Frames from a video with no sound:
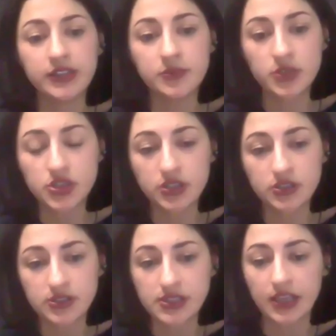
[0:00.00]

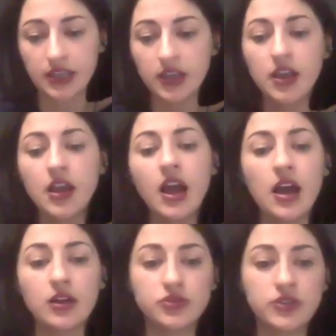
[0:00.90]
emissions and
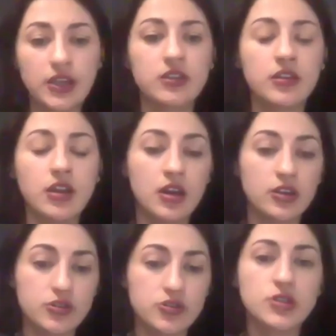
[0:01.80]
how to then
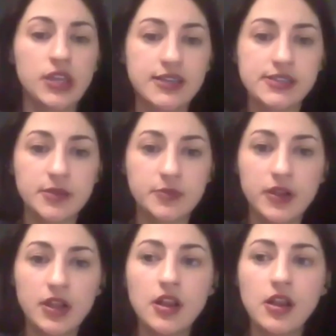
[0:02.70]
neutralize them.
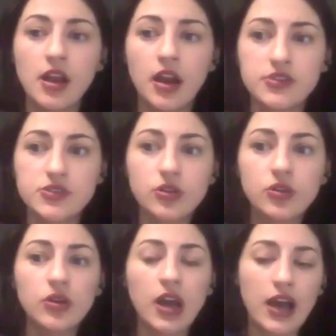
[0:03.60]

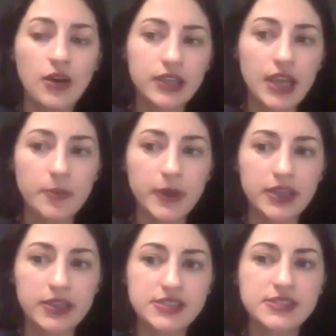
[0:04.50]
So our
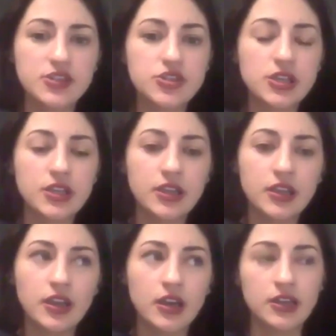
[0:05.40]
campaign is
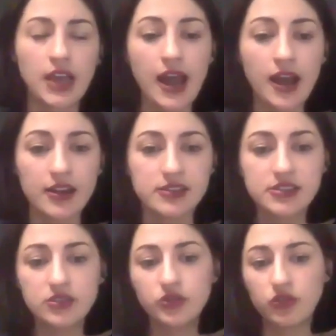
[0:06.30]
essentially an
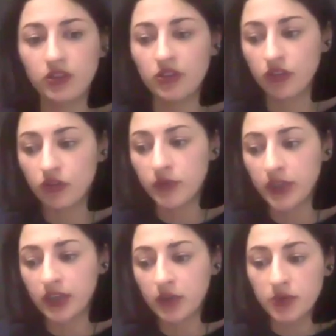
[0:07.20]
ask to the
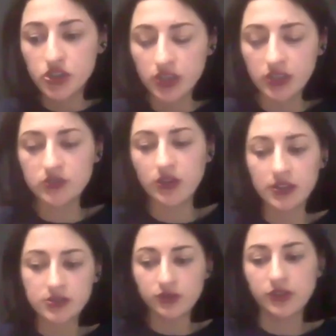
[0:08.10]
European Commission as well
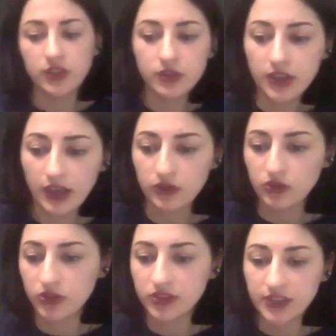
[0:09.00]
as to the UK
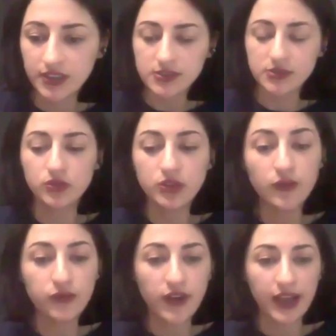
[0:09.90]
authorities to
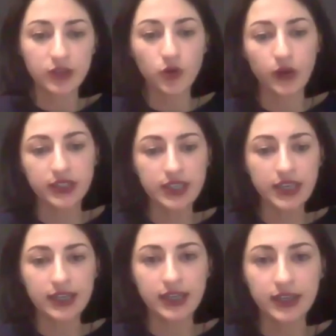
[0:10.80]
define quite
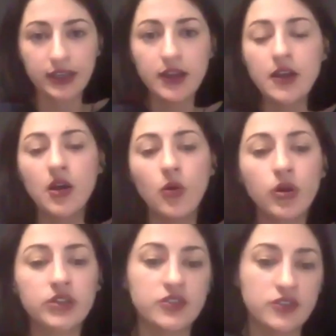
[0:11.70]
clearly
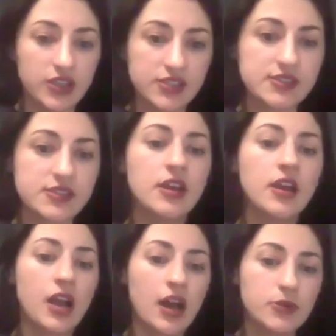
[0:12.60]
what does
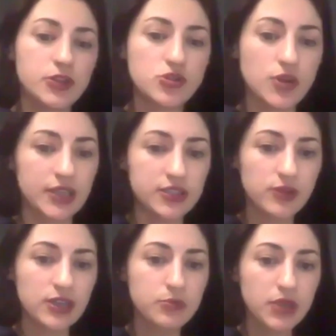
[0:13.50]
carbon neutrality
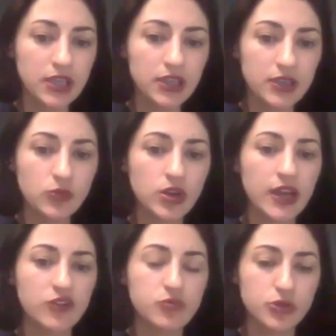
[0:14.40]
really mean and what
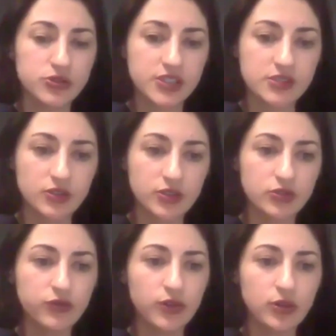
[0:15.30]
kind of a process you need
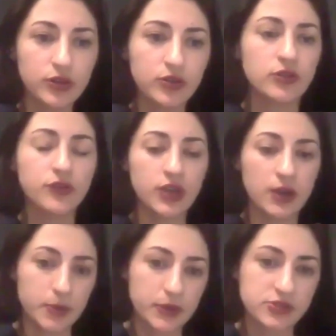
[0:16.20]
to follow in order for
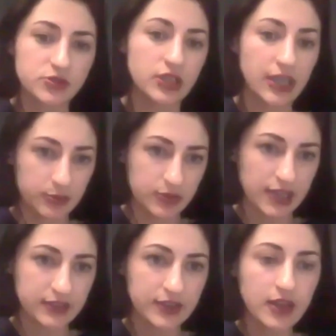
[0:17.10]
companies to claim
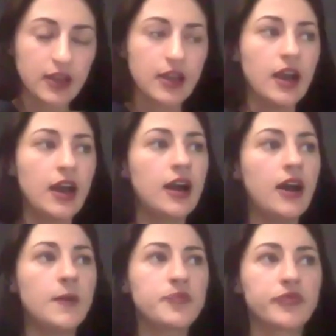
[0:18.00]
that.
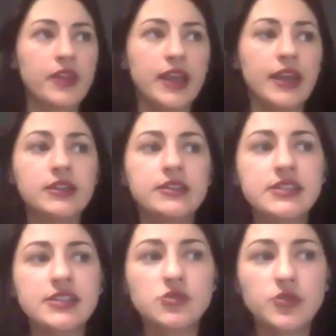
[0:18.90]
And
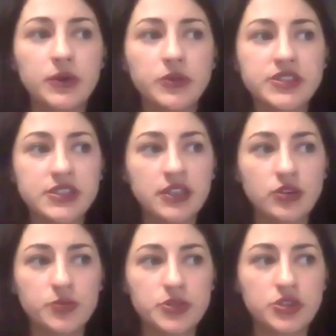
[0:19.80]
this is where we see an
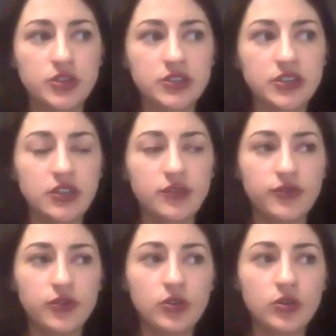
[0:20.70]
opportunity
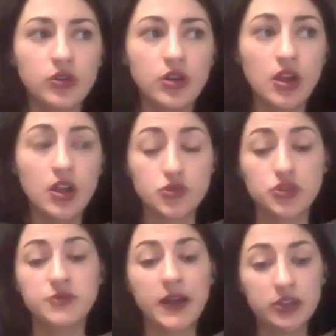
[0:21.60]
for
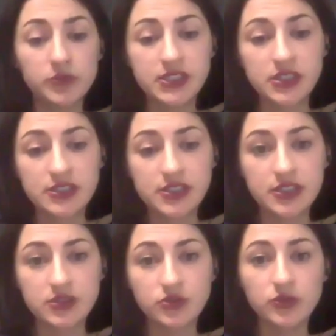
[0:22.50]
transparent
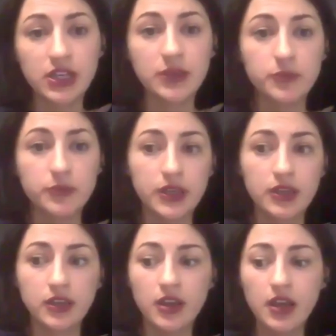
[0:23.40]
businesses to really be